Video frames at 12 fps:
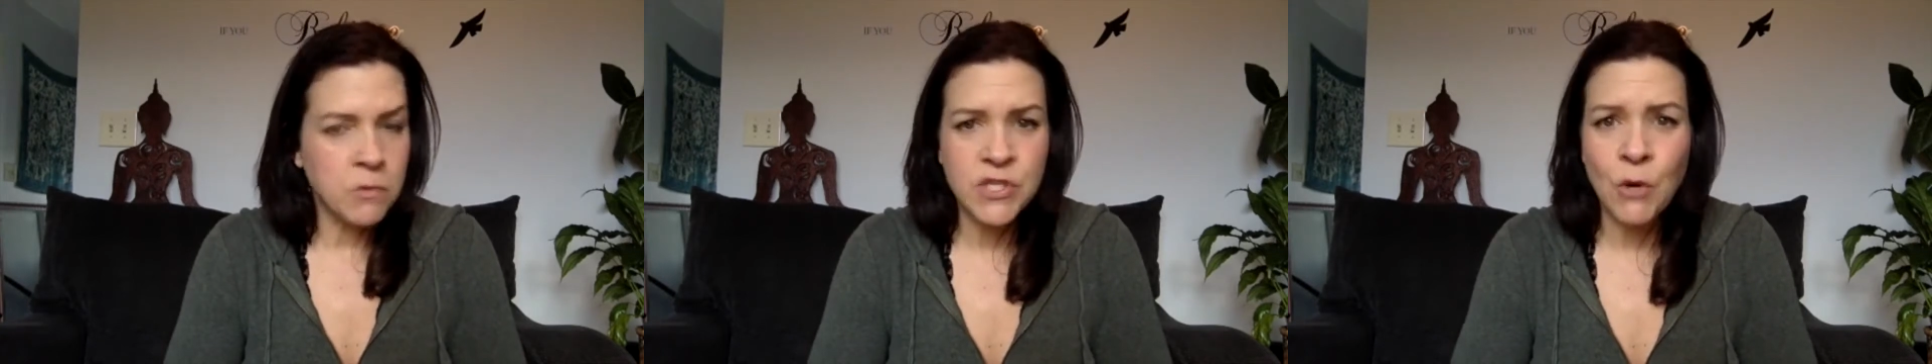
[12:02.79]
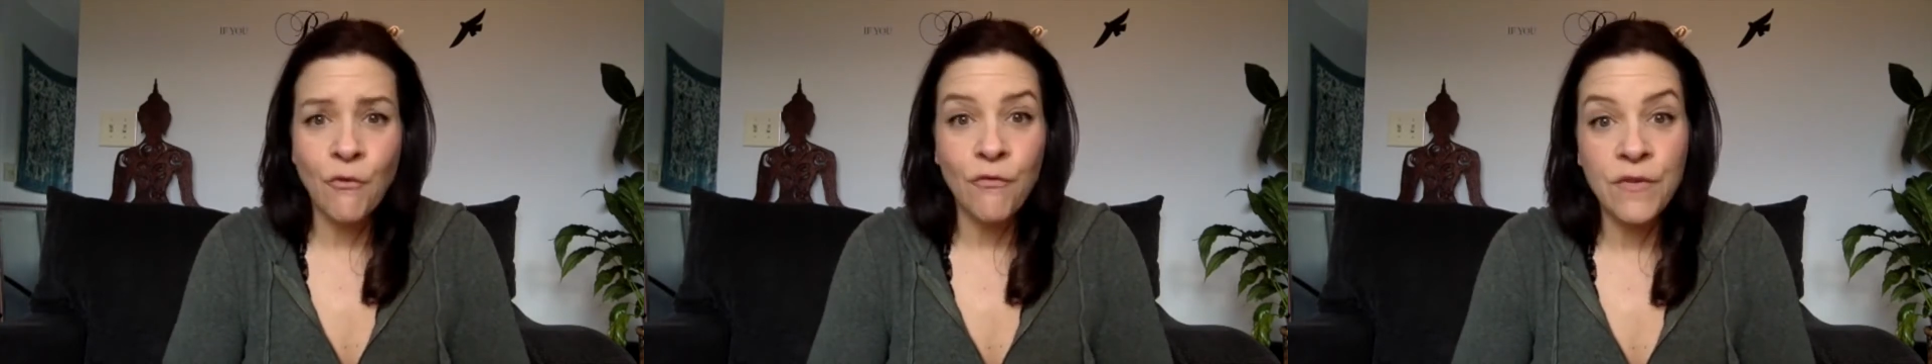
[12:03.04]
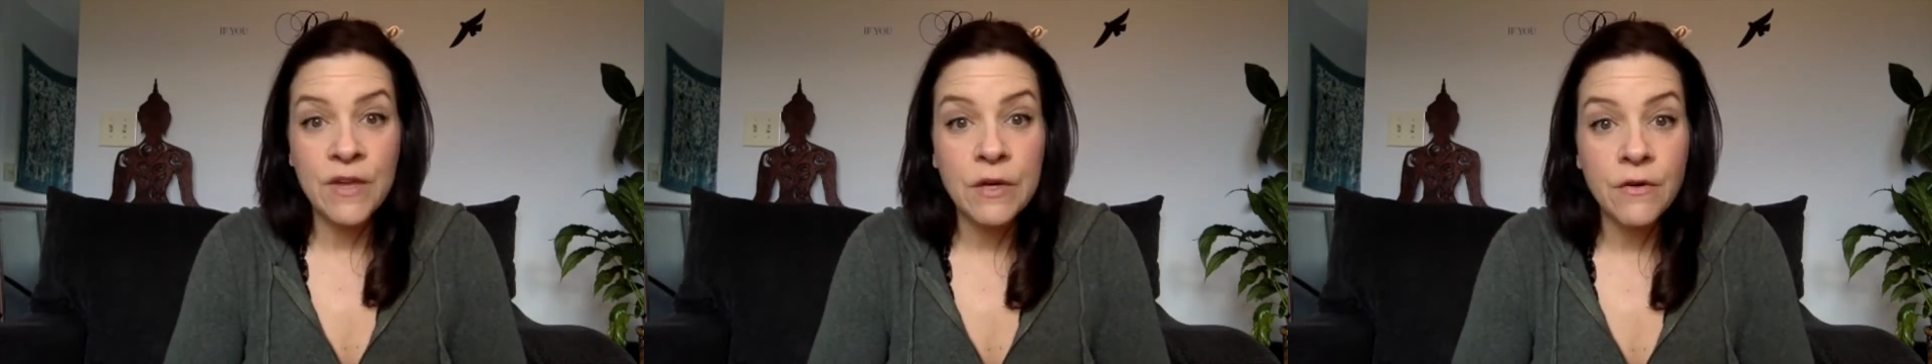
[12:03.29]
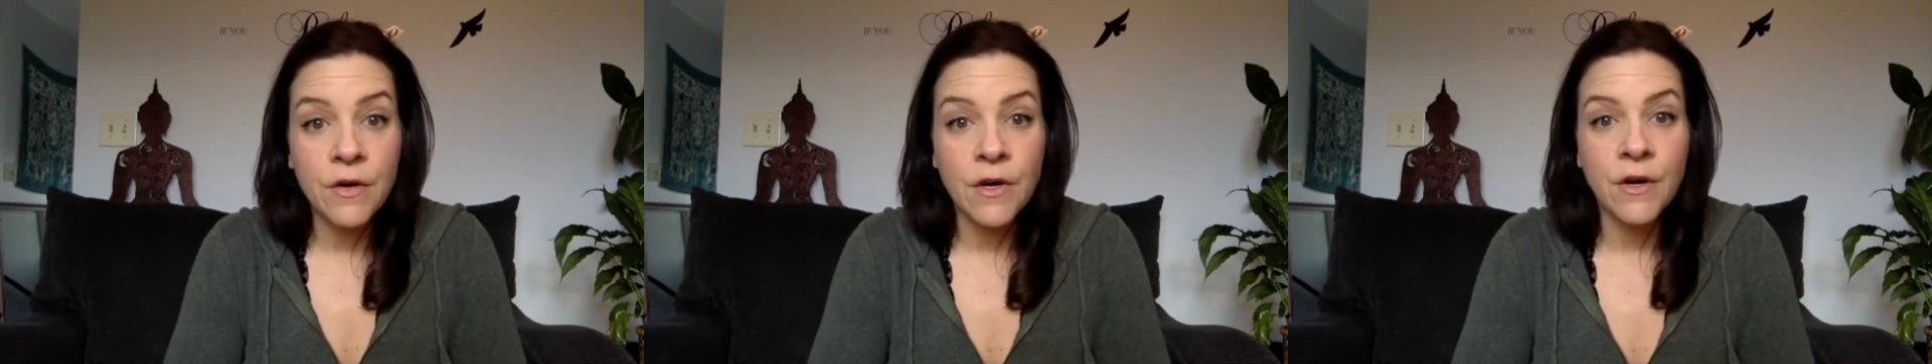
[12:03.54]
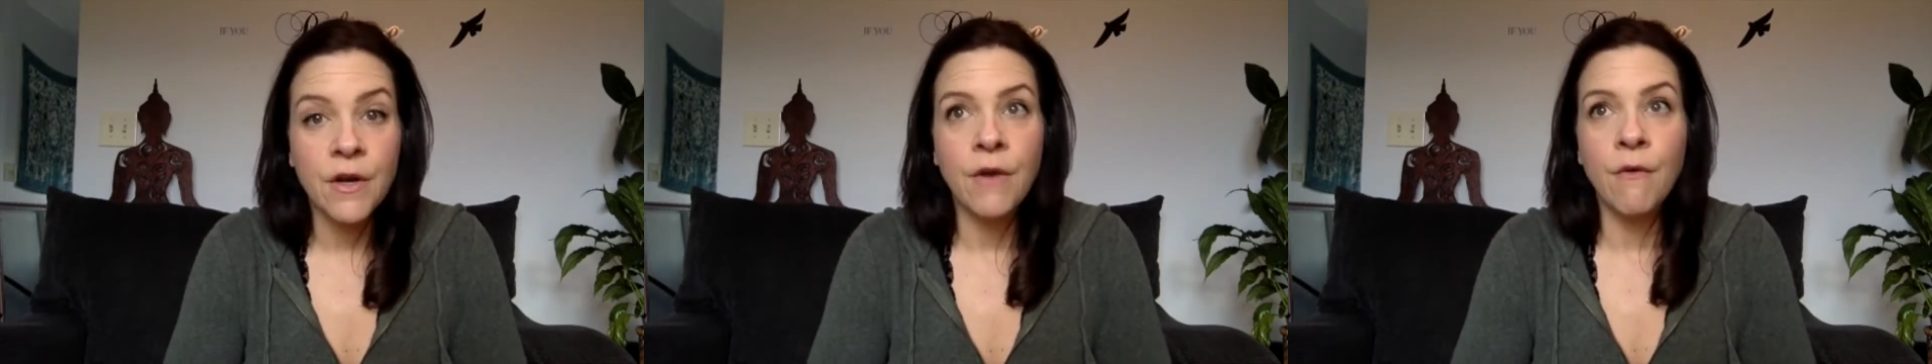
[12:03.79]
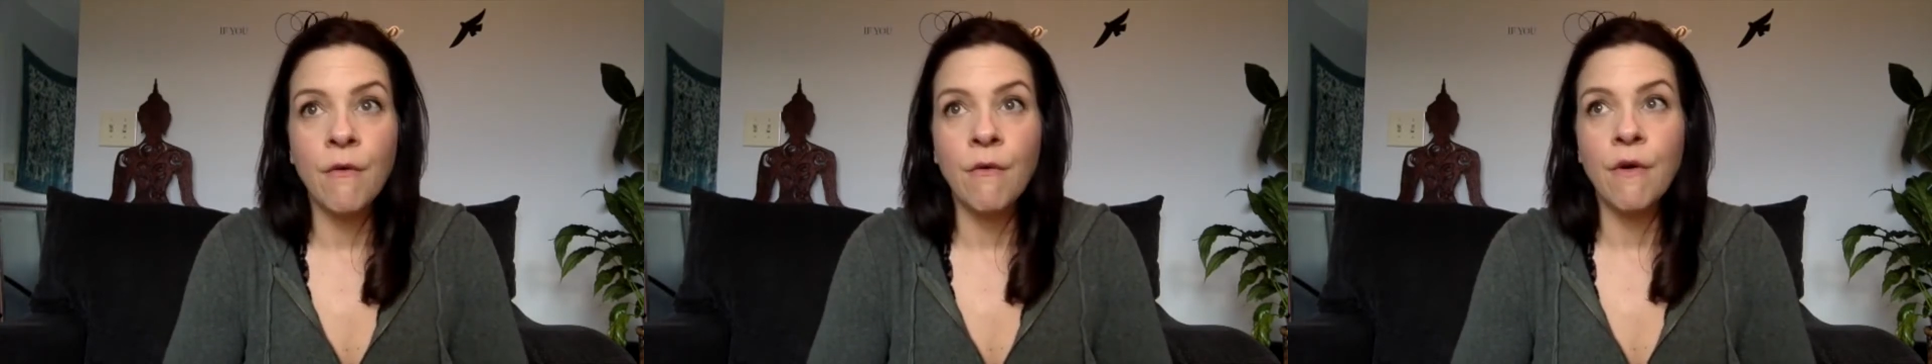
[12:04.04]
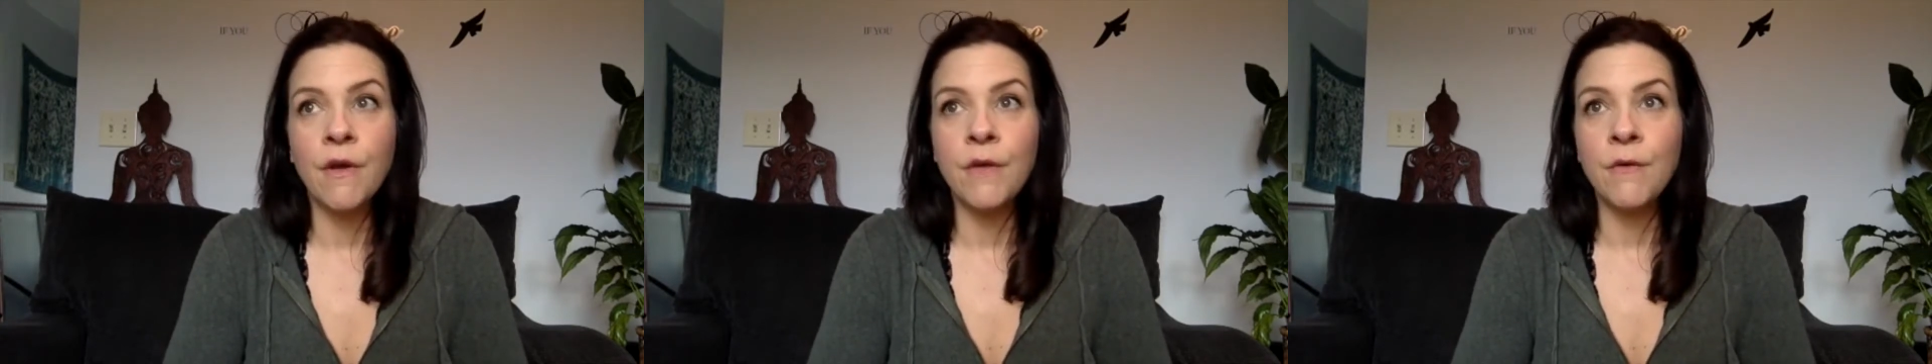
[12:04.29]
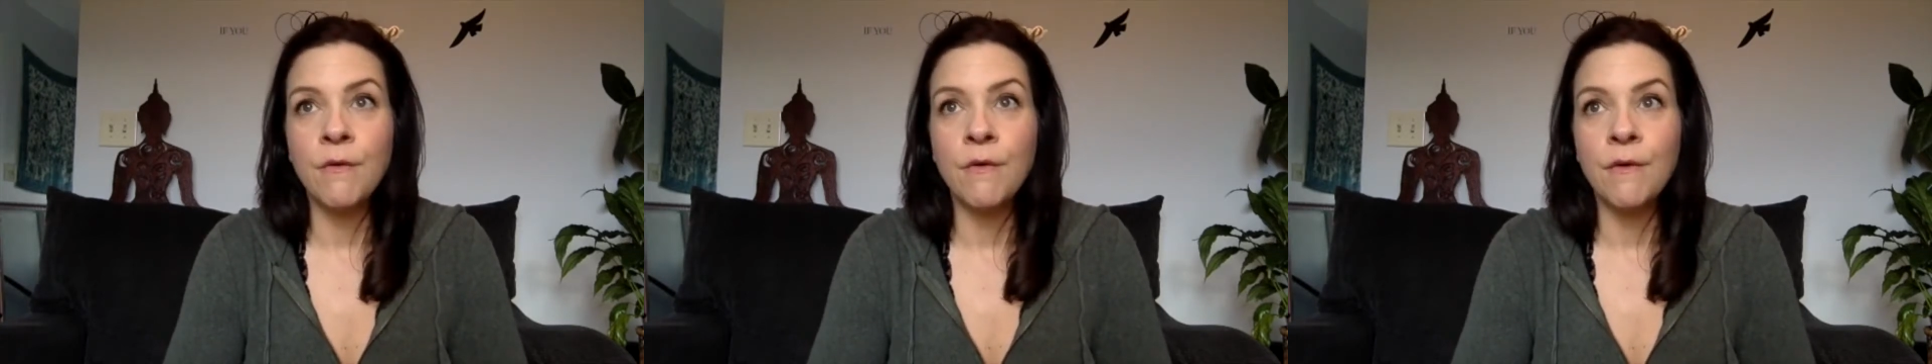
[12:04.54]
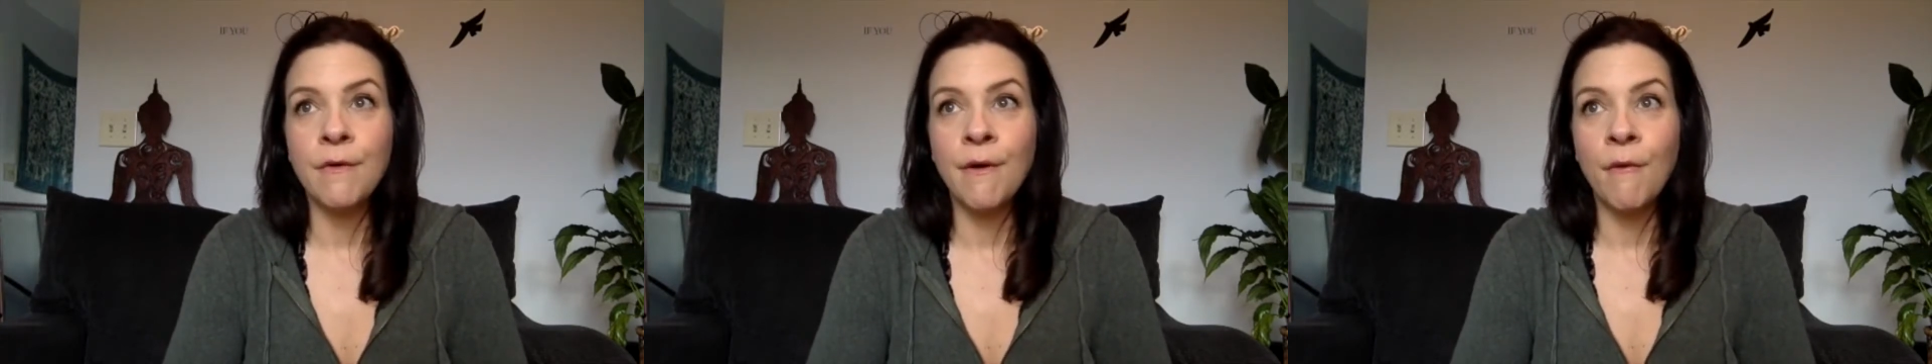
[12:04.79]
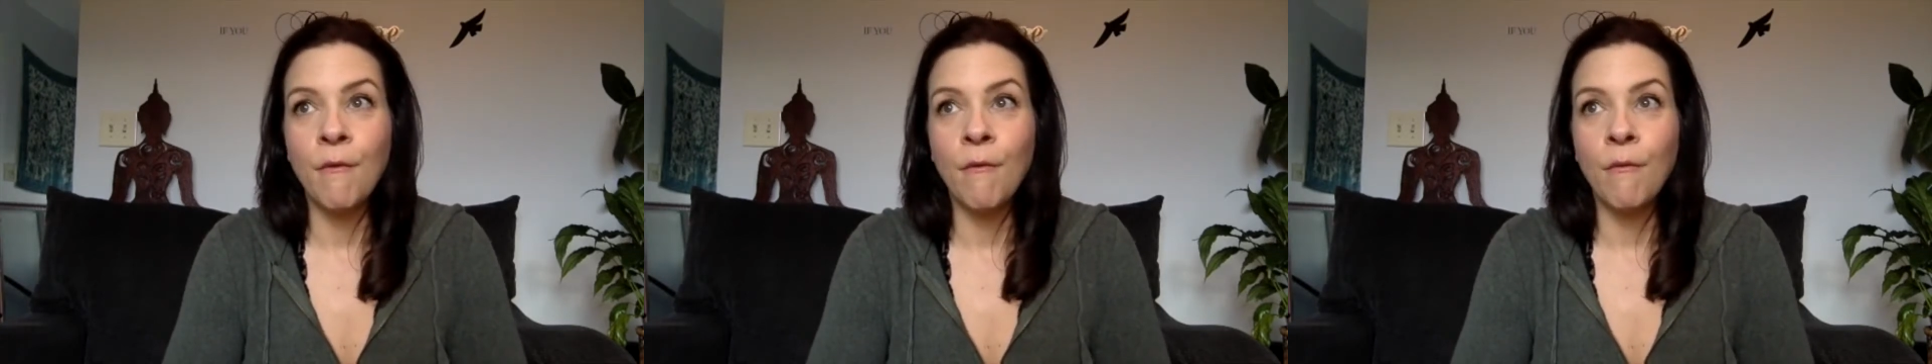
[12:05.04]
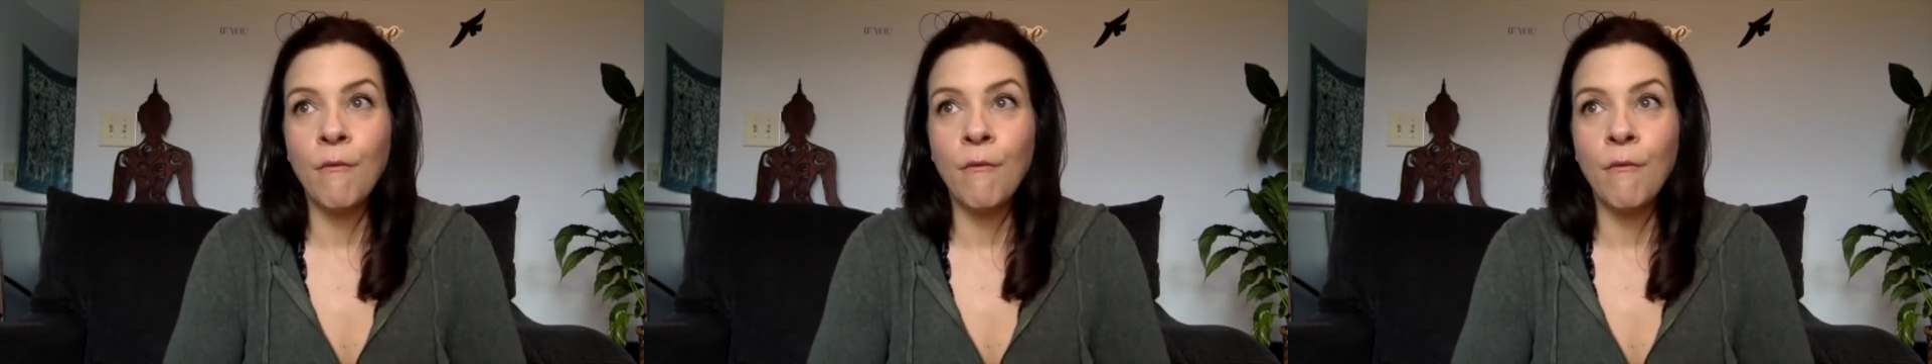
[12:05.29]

don't feel good, or you don't